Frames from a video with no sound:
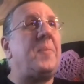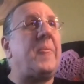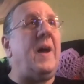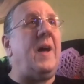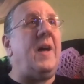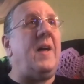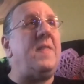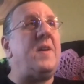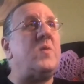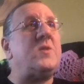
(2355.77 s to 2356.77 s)

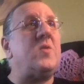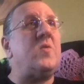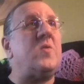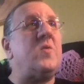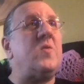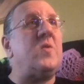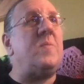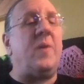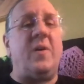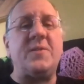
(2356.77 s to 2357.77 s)
There was a group
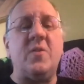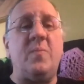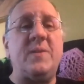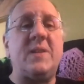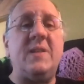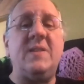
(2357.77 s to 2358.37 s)
also besides